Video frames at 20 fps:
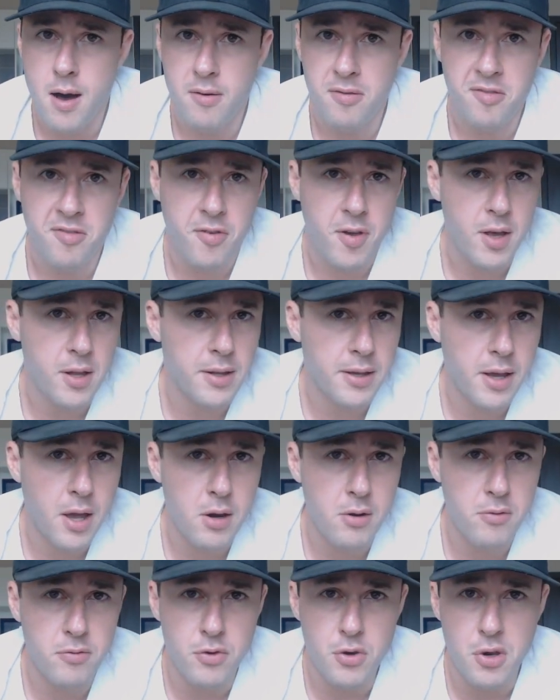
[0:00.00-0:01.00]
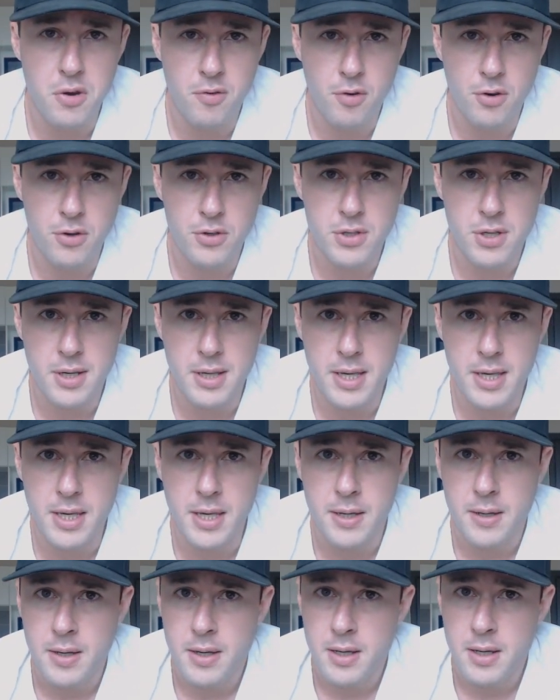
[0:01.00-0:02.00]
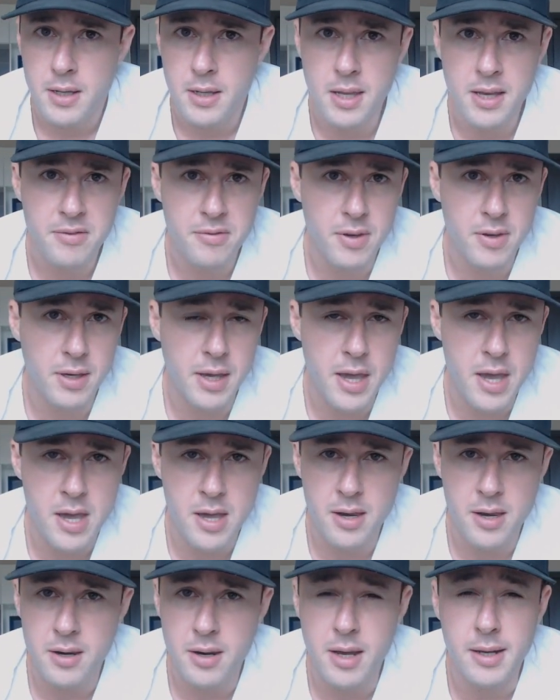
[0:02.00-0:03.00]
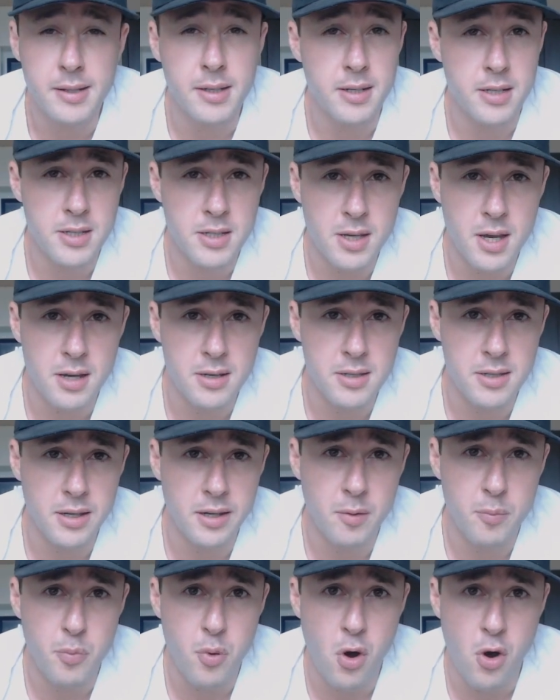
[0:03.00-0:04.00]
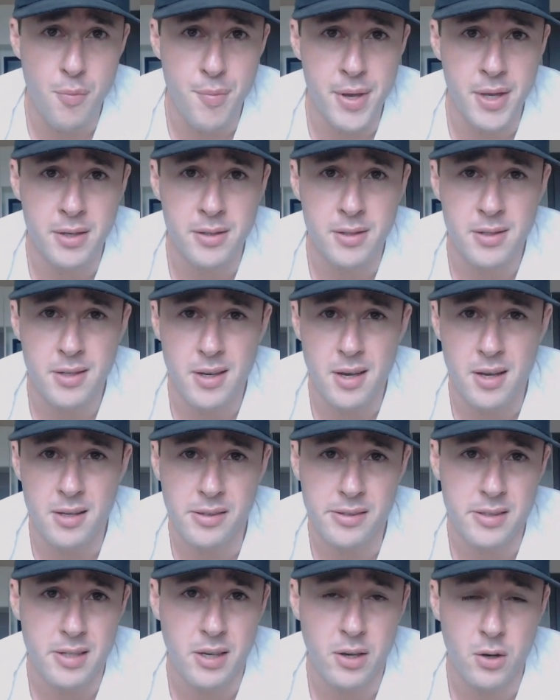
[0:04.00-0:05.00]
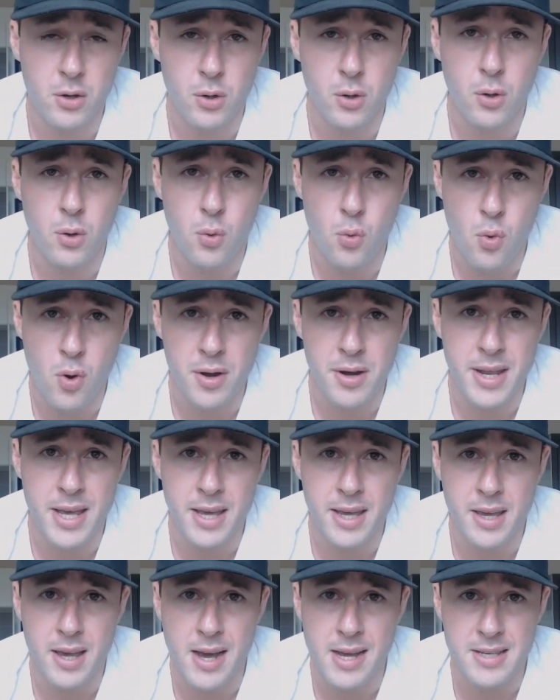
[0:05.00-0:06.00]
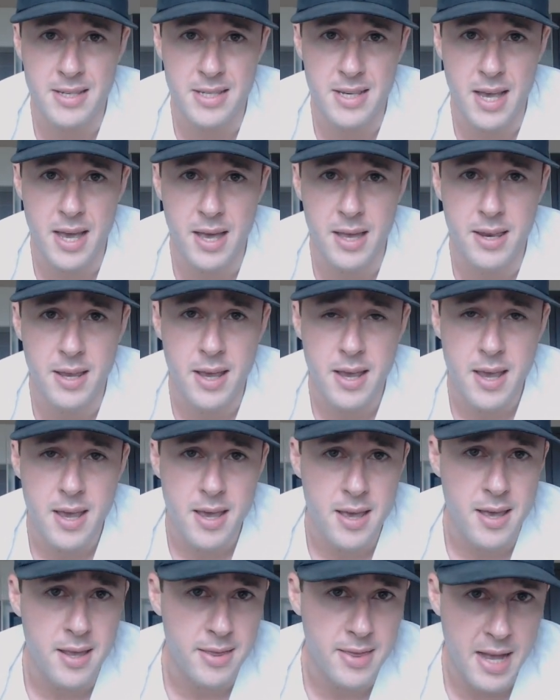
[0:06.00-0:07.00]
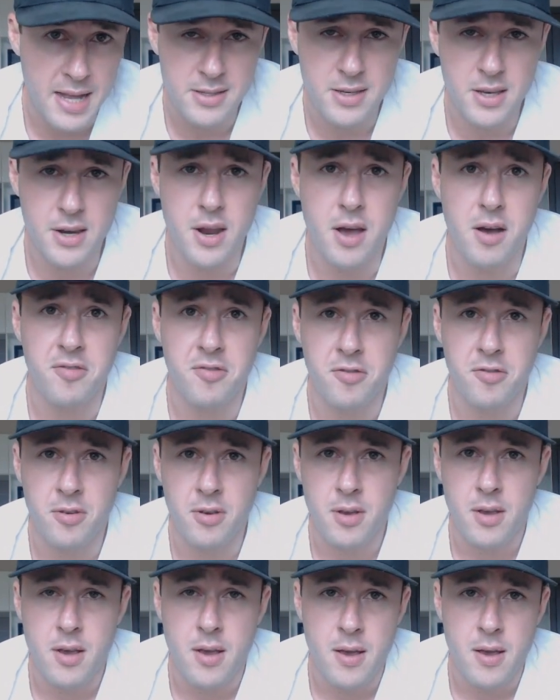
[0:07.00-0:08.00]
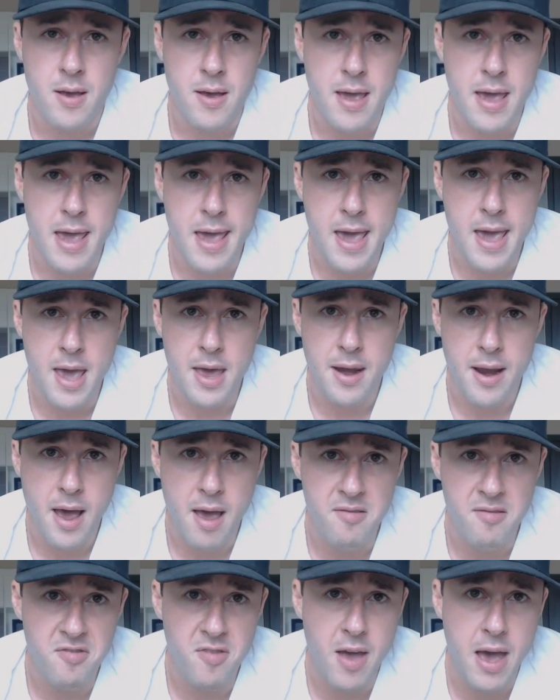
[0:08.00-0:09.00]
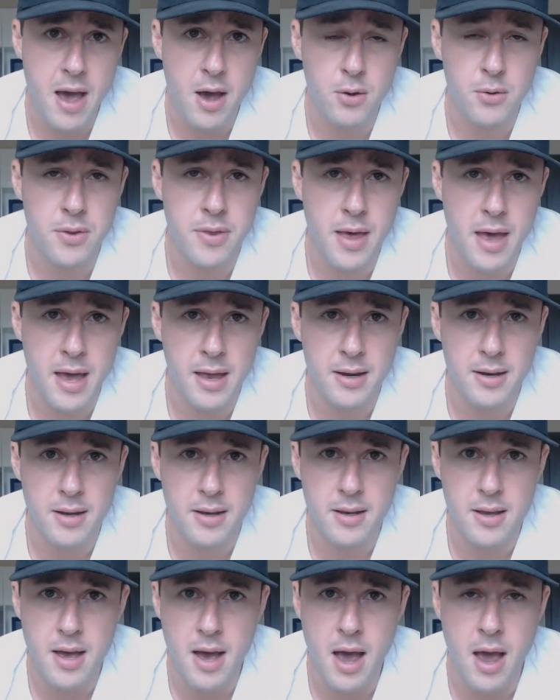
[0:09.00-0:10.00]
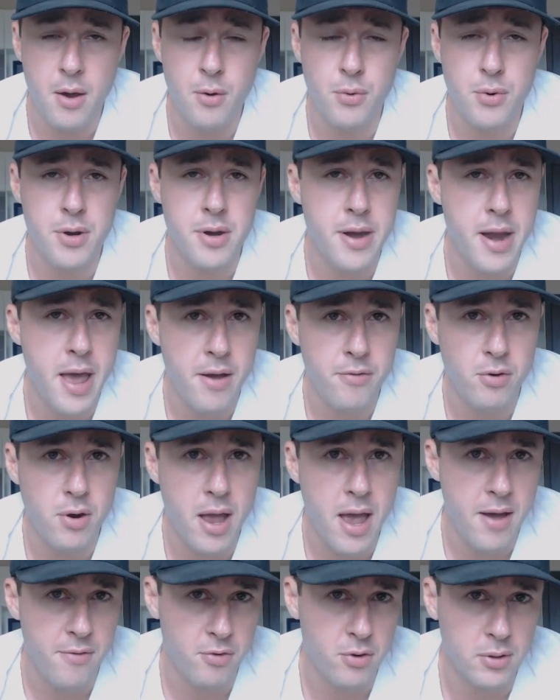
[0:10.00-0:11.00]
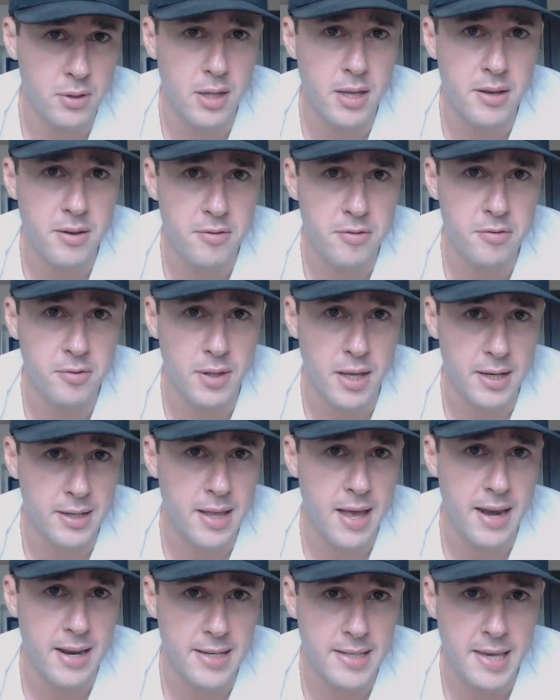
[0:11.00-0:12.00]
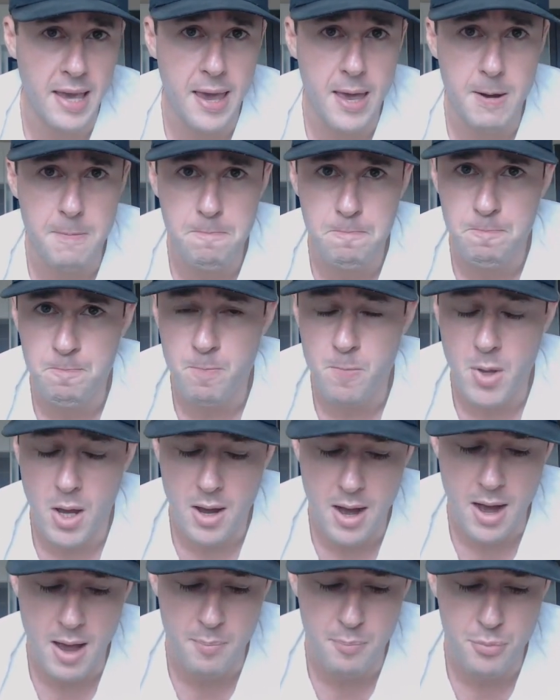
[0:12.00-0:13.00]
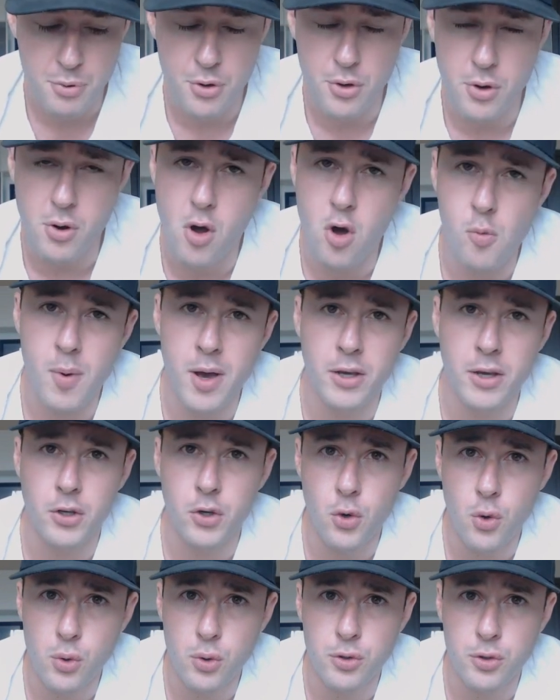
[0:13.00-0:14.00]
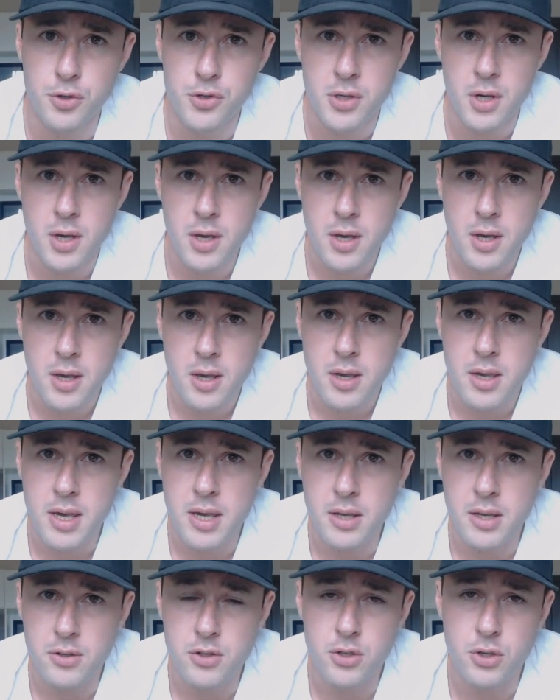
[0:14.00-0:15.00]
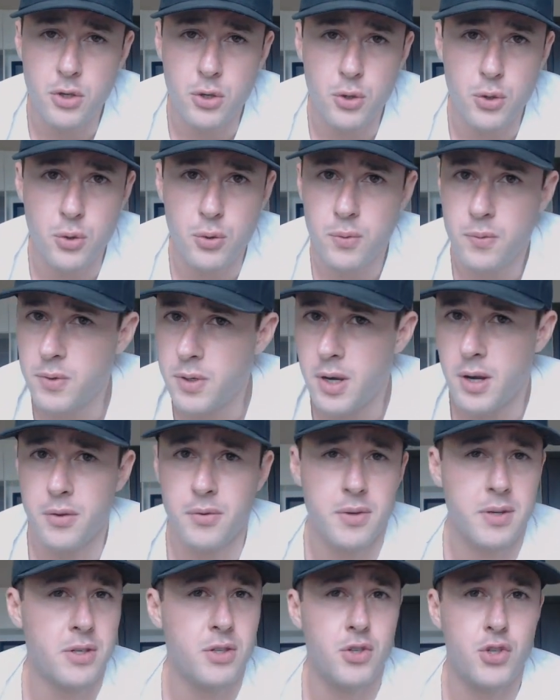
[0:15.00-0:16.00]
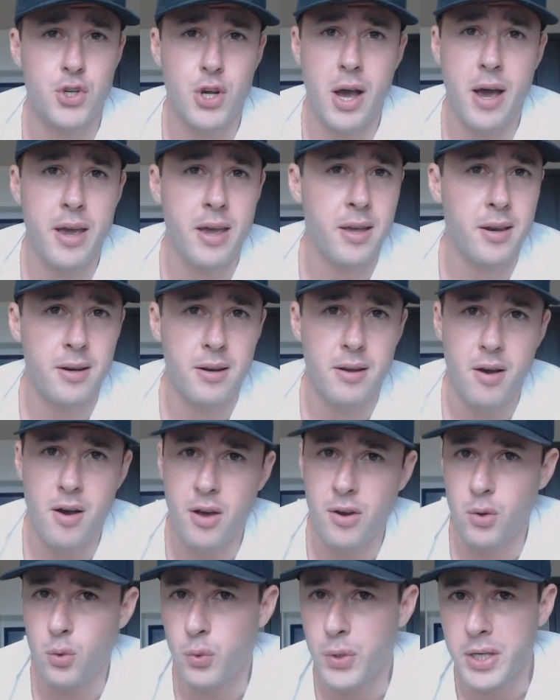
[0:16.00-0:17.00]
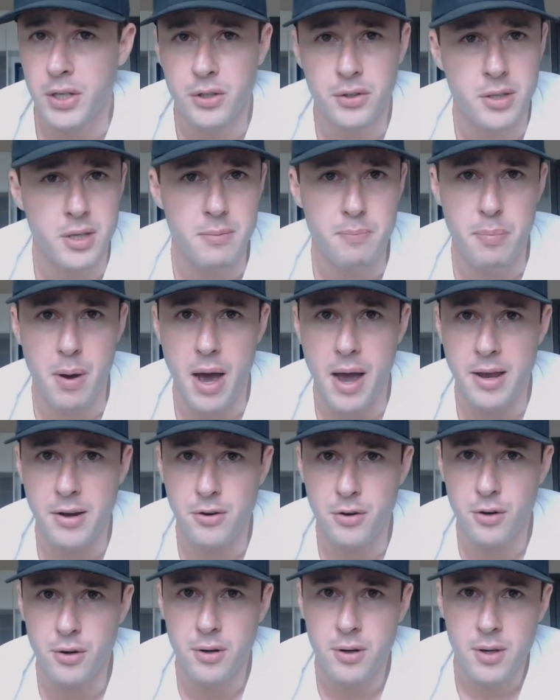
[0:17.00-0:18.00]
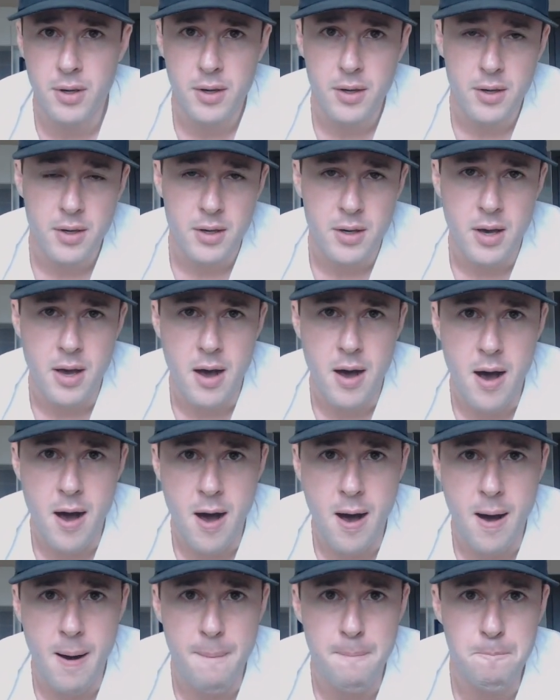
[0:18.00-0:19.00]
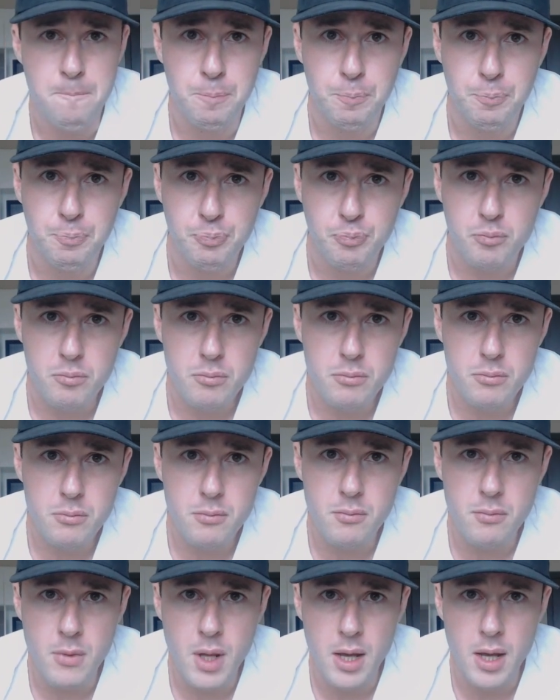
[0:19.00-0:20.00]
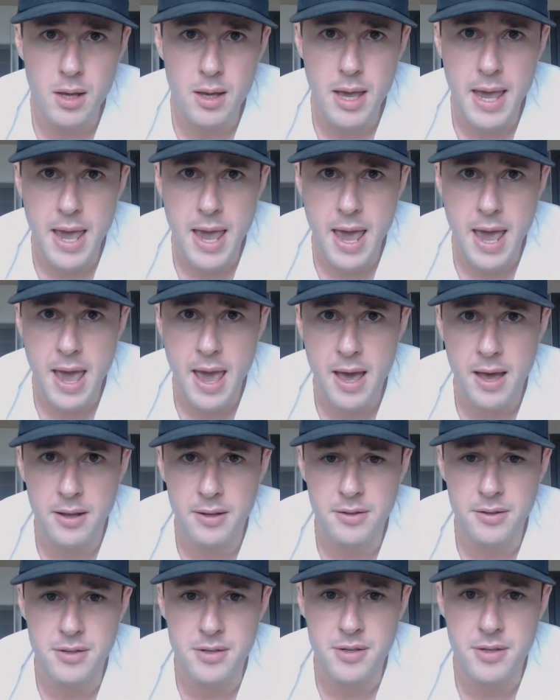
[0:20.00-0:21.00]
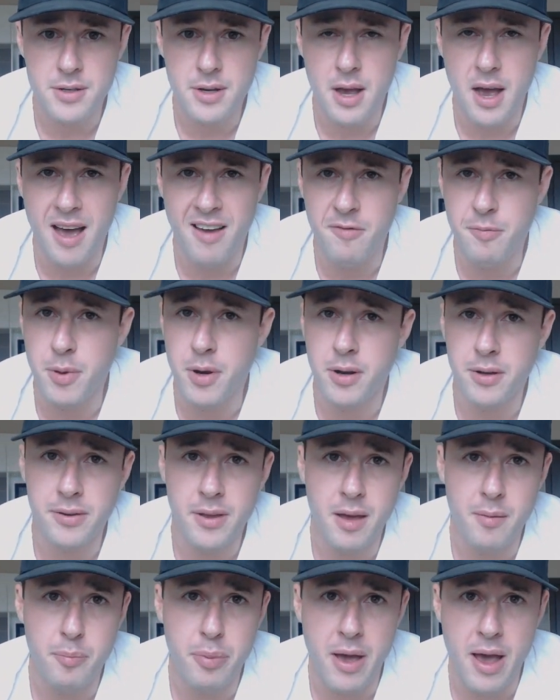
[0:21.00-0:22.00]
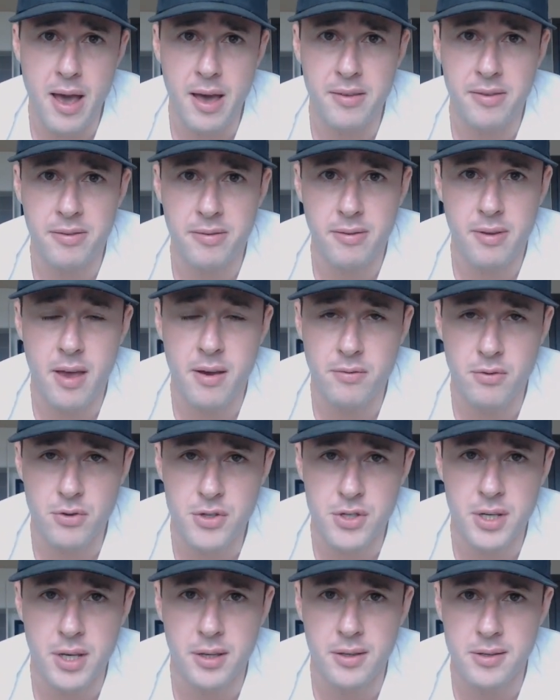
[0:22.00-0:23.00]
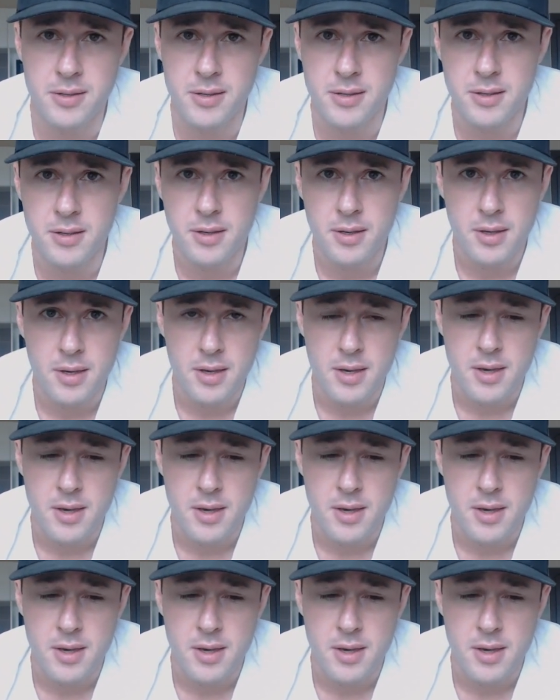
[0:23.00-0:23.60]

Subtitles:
failing out of university, living in a disgusting apartment until one day I said, that's enough. And I vowed that I would never ever live like that again. I put all my goals into, this giant unwieldy binder. Um, and I've been on that path ever since.